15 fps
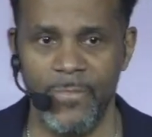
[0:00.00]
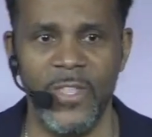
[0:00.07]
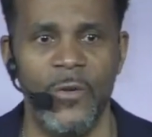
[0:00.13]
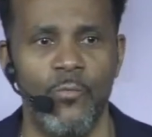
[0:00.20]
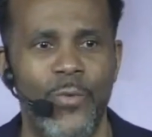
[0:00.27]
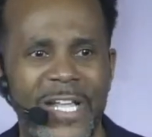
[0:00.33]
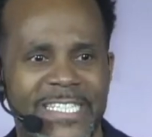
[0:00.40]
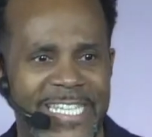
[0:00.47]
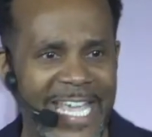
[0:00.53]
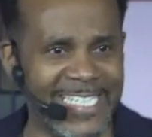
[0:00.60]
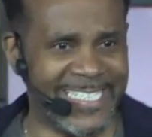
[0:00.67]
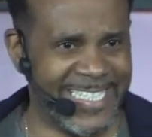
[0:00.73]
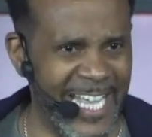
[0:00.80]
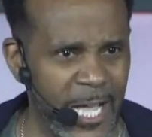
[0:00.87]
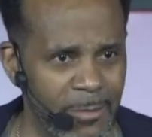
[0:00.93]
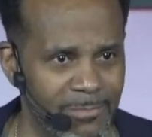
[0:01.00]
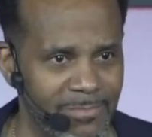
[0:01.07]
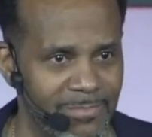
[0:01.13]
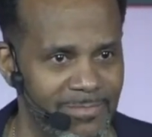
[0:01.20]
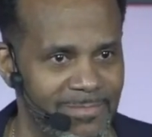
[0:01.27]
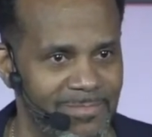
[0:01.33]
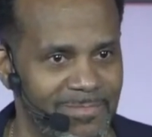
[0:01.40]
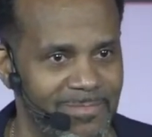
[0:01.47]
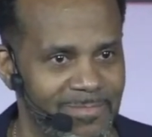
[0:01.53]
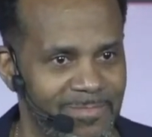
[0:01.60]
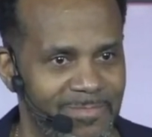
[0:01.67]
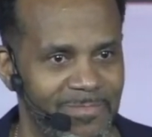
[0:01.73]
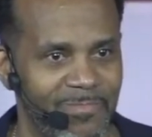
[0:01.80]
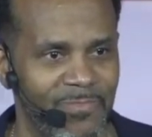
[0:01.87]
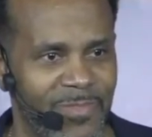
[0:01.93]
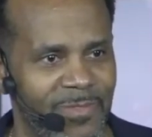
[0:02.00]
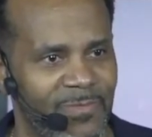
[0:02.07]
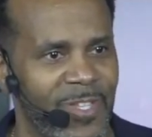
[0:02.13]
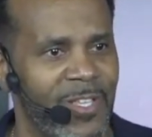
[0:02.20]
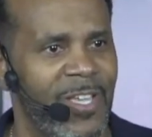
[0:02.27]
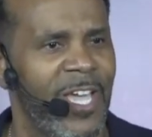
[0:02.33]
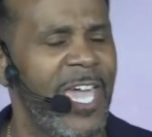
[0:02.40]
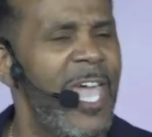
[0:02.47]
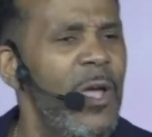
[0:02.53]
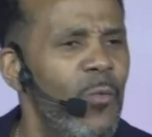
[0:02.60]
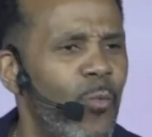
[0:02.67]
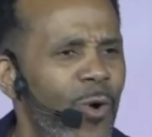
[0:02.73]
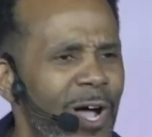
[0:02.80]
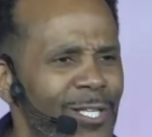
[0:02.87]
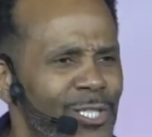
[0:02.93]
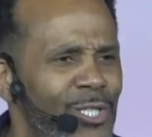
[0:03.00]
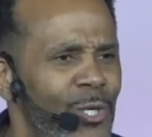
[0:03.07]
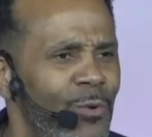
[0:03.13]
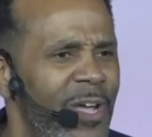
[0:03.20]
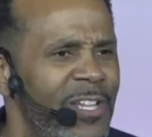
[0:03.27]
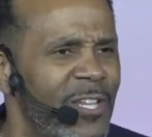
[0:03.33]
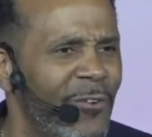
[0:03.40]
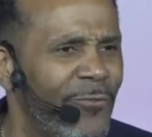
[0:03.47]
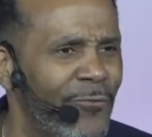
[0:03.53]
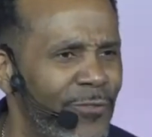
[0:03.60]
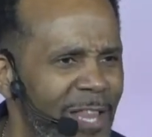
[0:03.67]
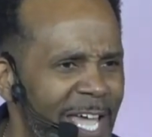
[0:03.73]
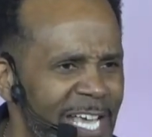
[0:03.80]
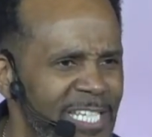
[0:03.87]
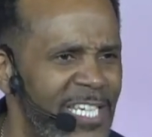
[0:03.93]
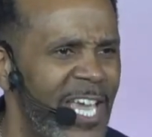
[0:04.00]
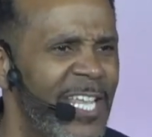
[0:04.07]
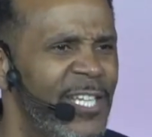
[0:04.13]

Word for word: Resist him. He wants you in the flesh and